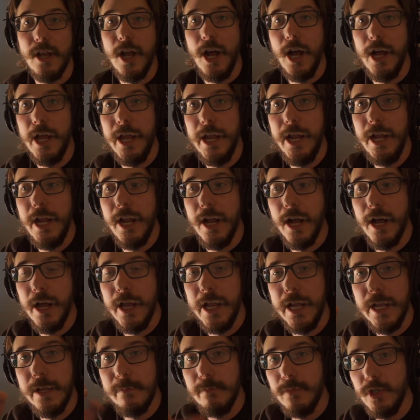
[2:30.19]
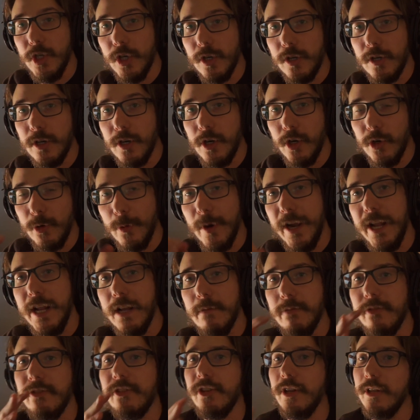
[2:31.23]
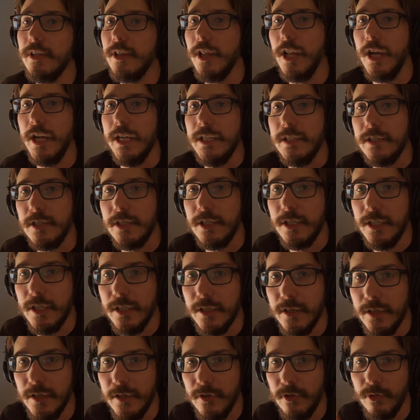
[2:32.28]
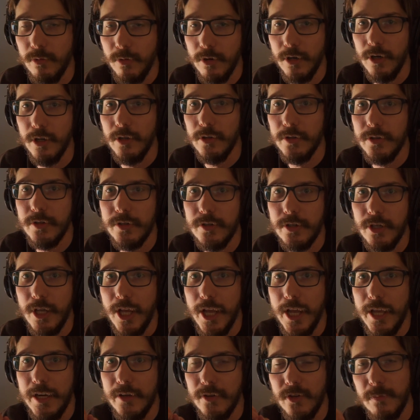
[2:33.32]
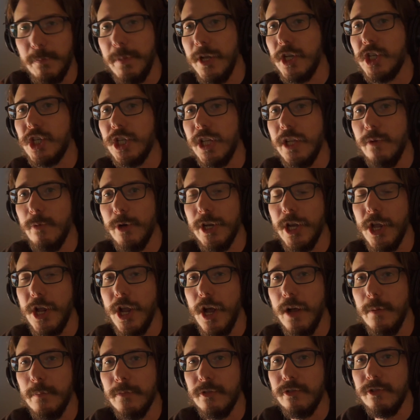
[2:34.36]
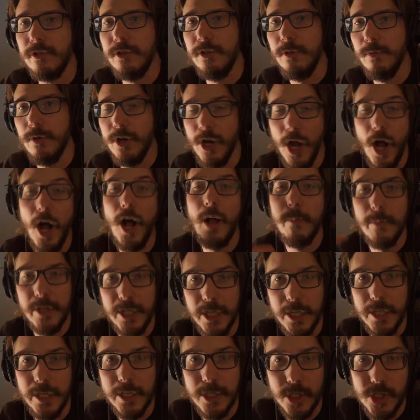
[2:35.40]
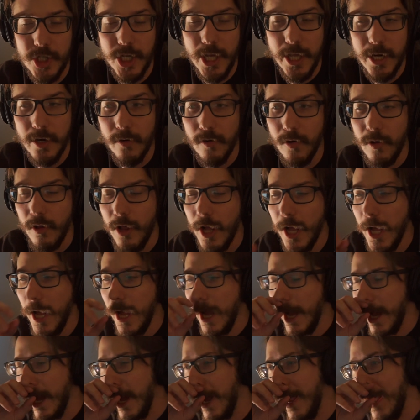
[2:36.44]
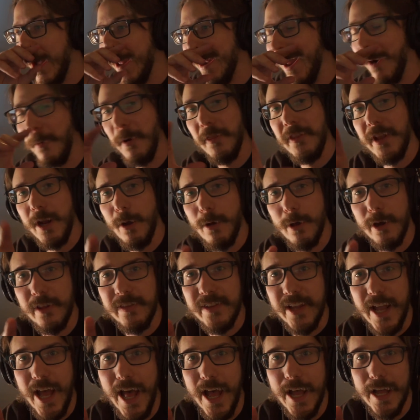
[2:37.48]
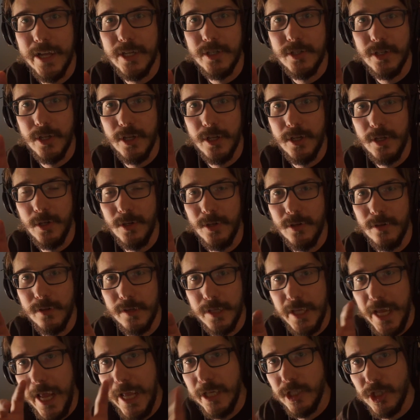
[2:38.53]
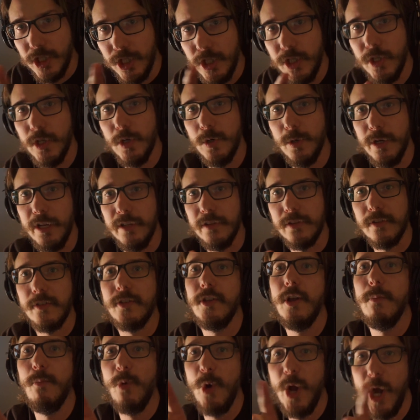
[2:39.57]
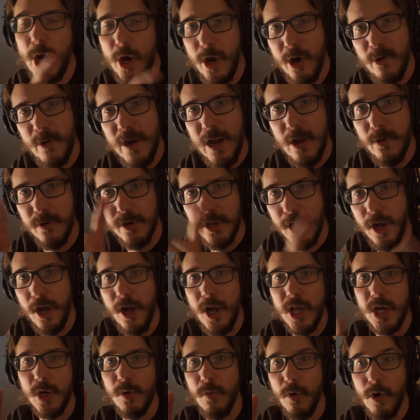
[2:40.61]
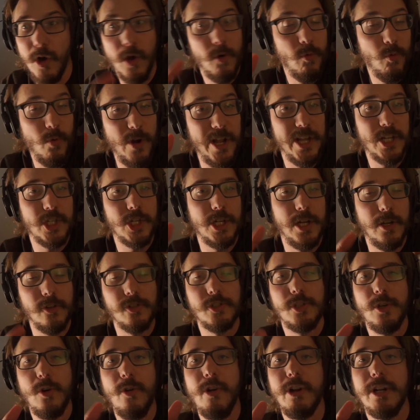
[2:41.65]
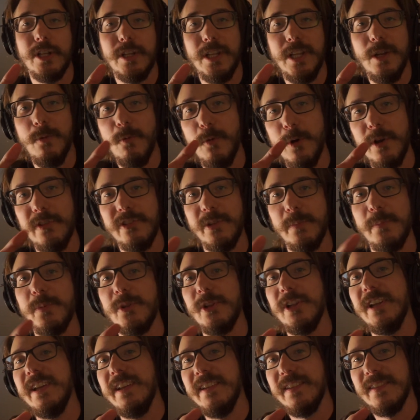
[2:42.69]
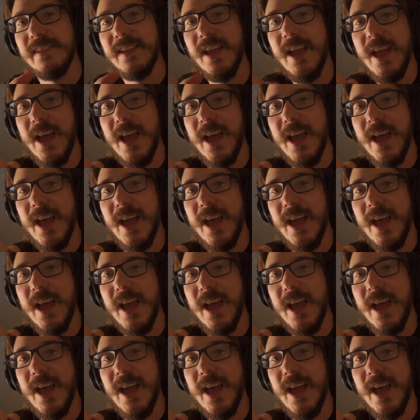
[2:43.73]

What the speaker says: I am your ray of sunlight in this world, and especially when it comes to comedy in general. Now, one thing I wanted to add, the HQ is somewhere around Ottawa, which historically was a place